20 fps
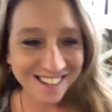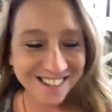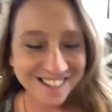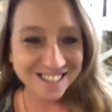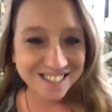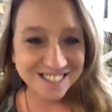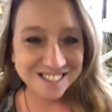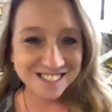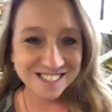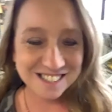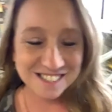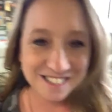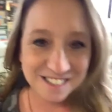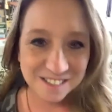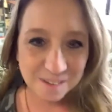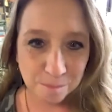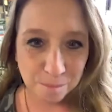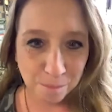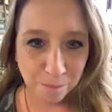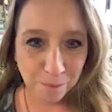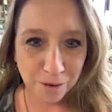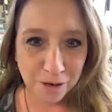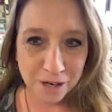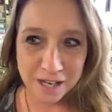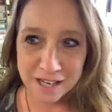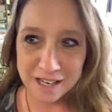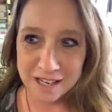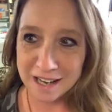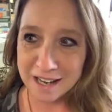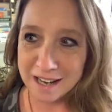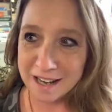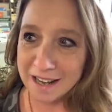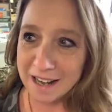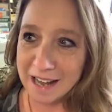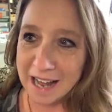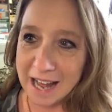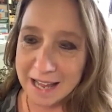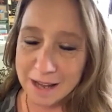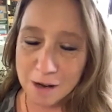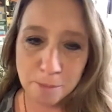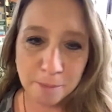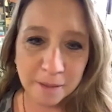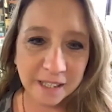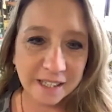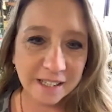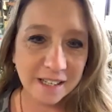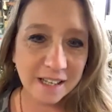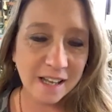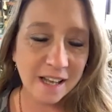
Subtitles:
is pretty eye-opening.